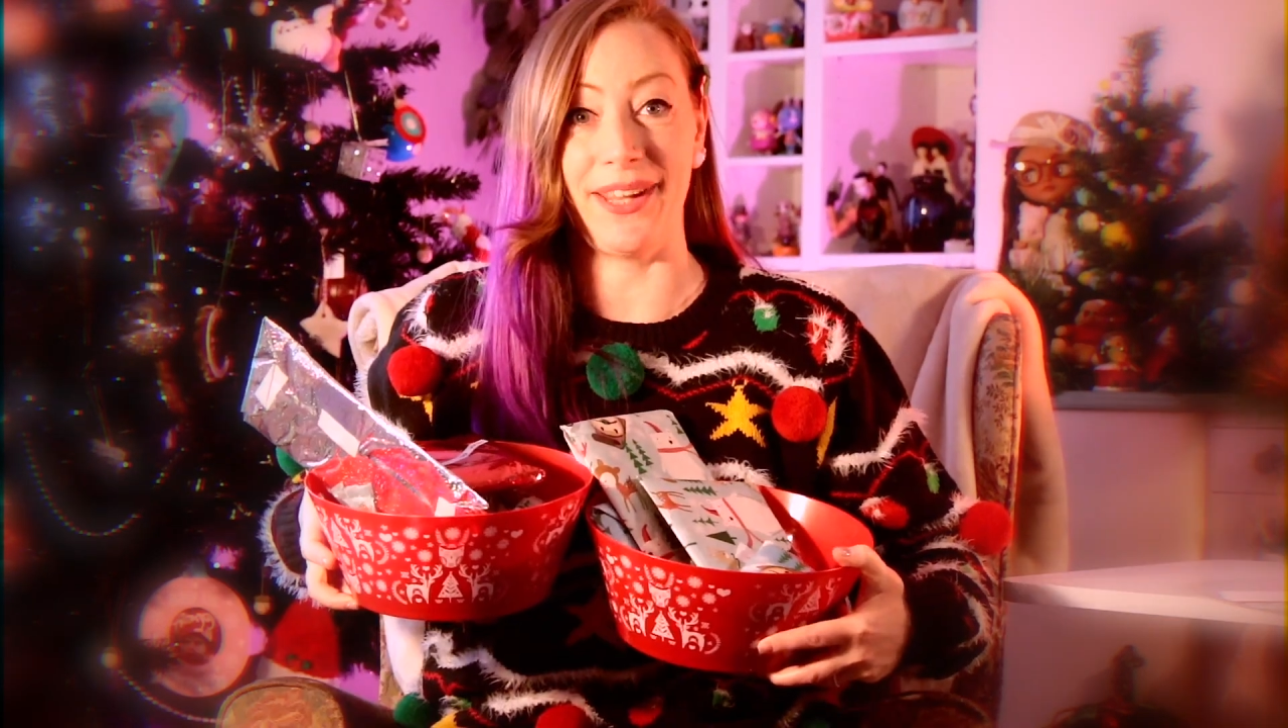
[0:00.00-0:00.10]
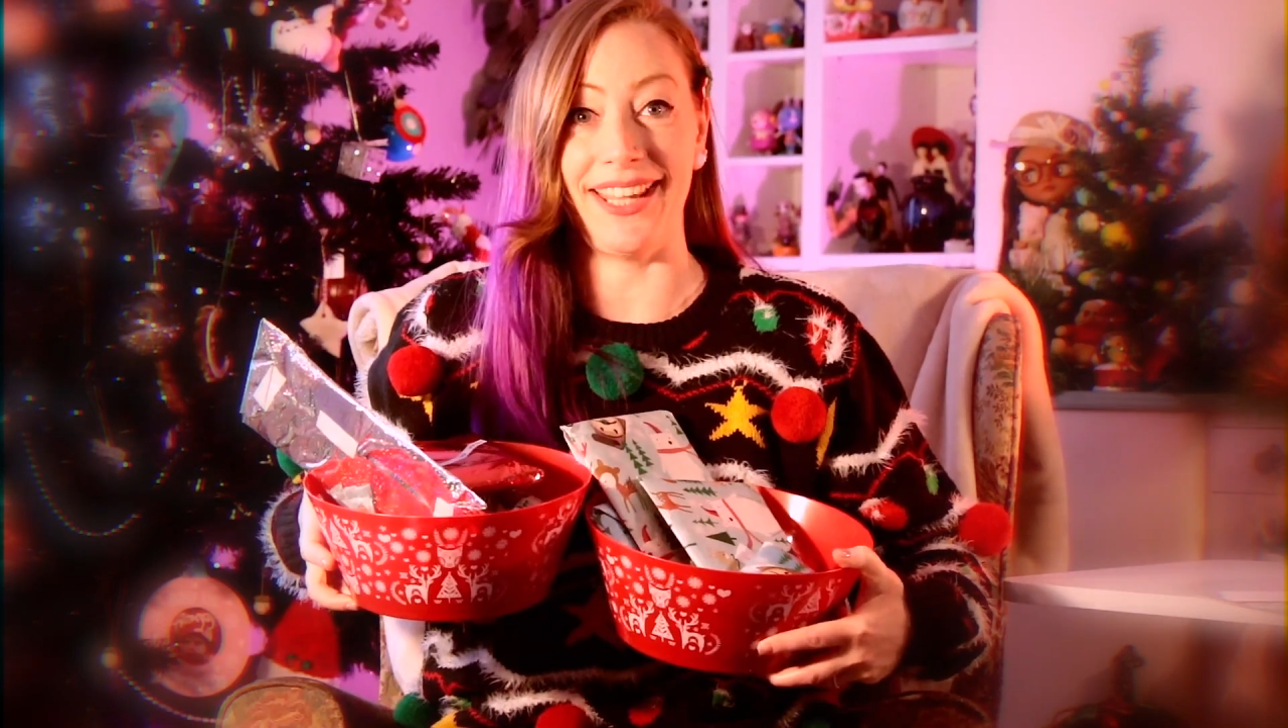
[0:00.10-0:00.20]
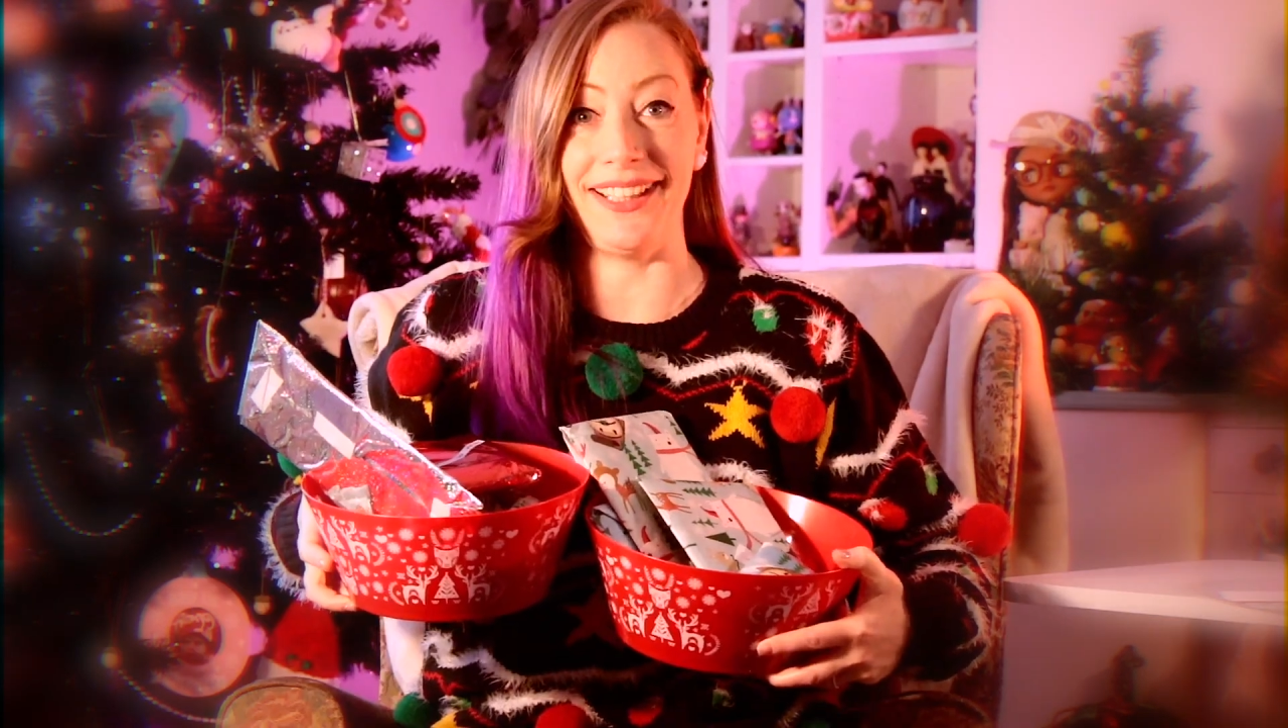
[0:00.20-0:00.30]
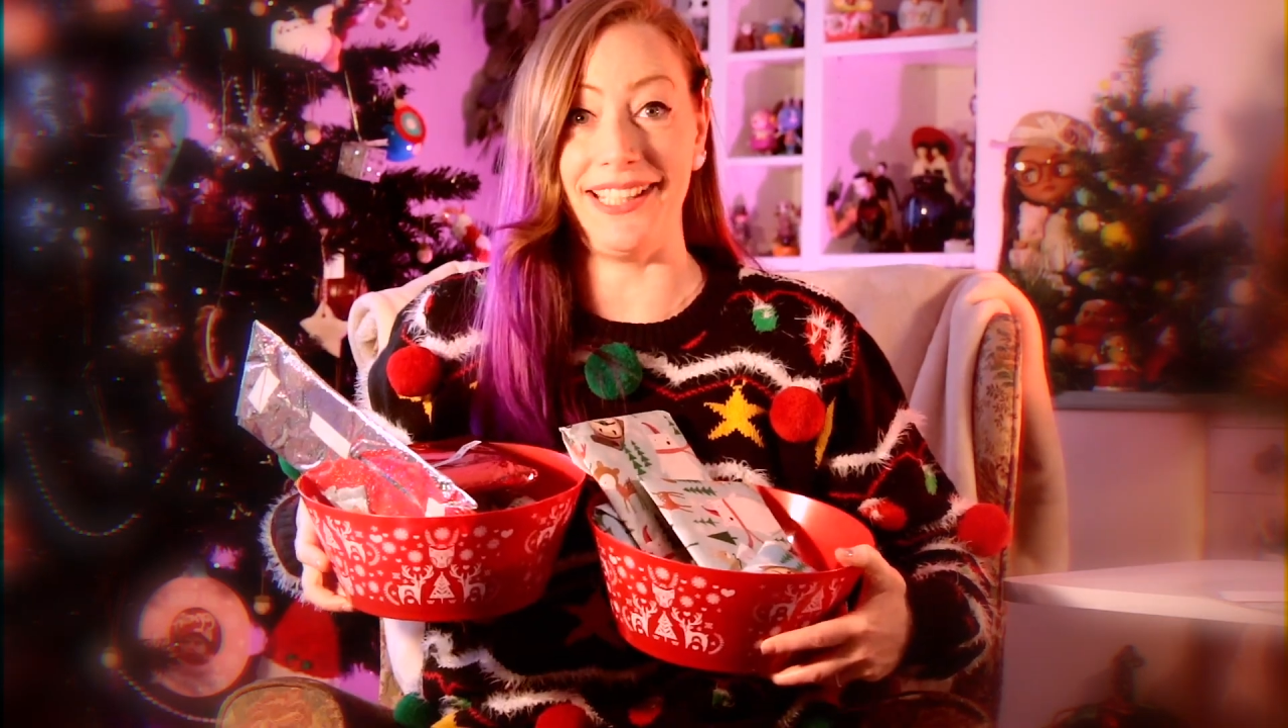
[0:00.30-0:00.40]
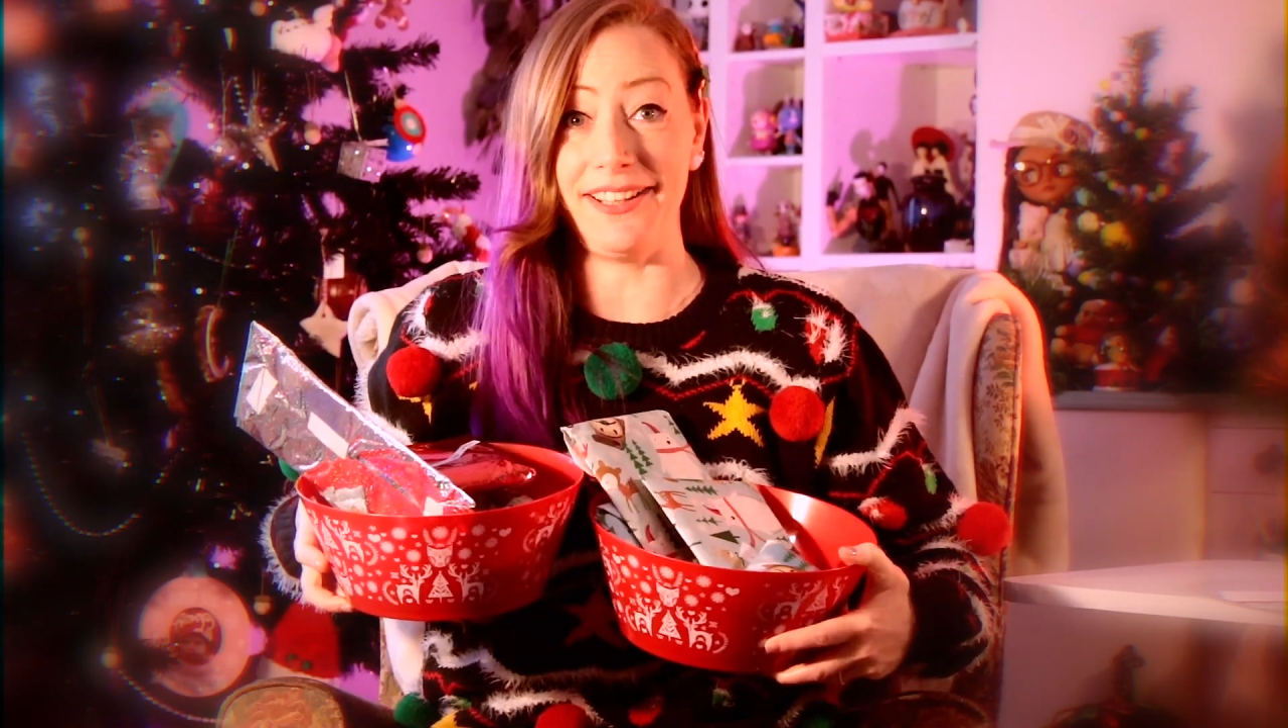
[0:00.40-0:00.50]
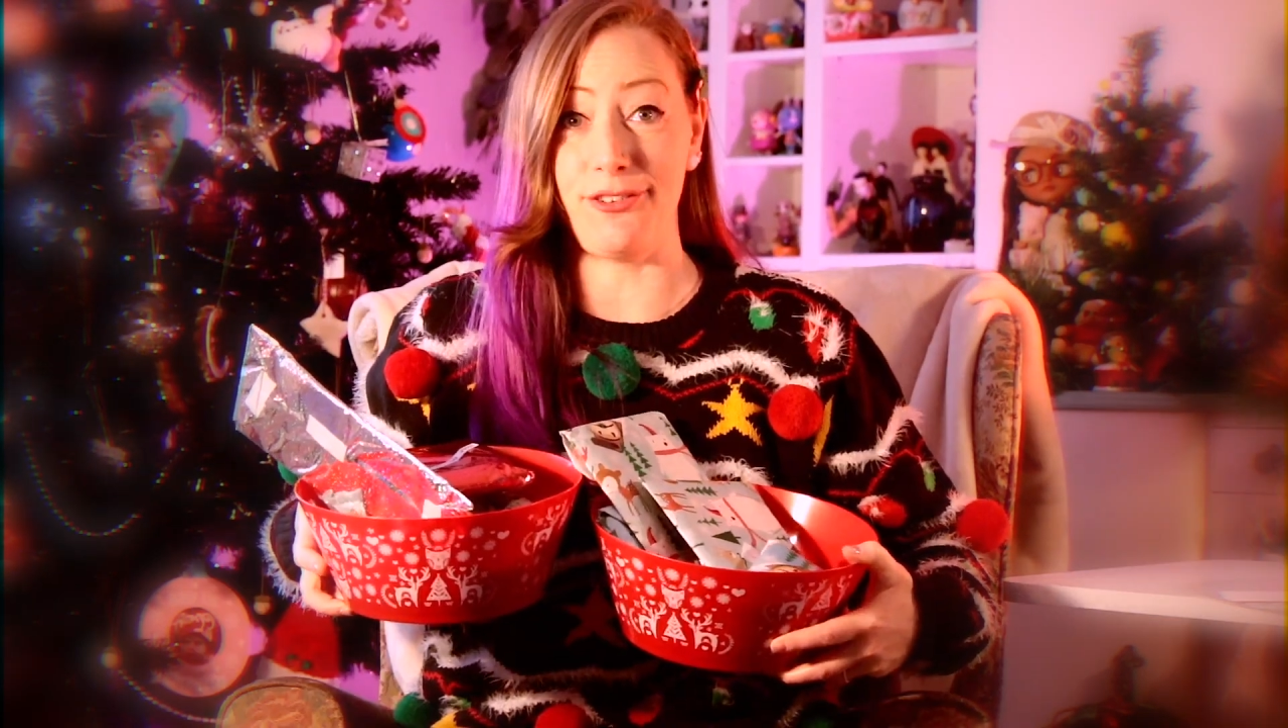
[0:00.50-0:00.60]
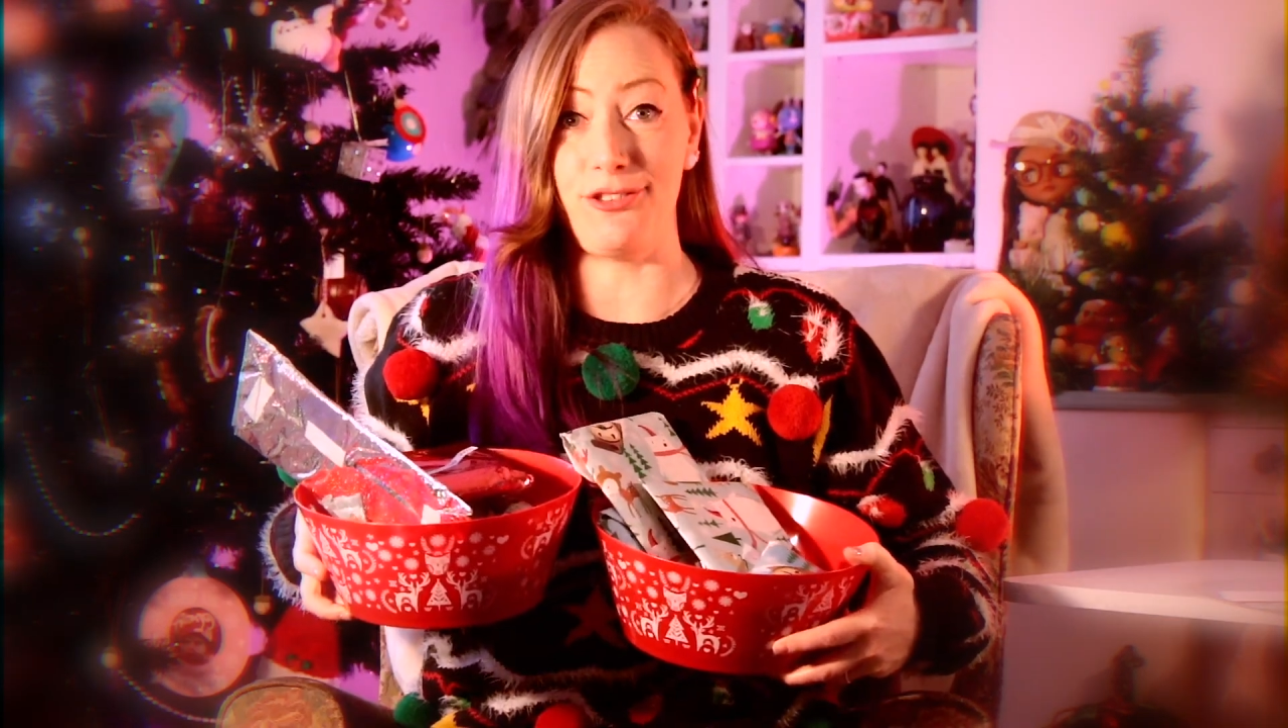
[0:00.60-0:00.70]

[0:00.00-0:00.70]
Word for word: JayDolls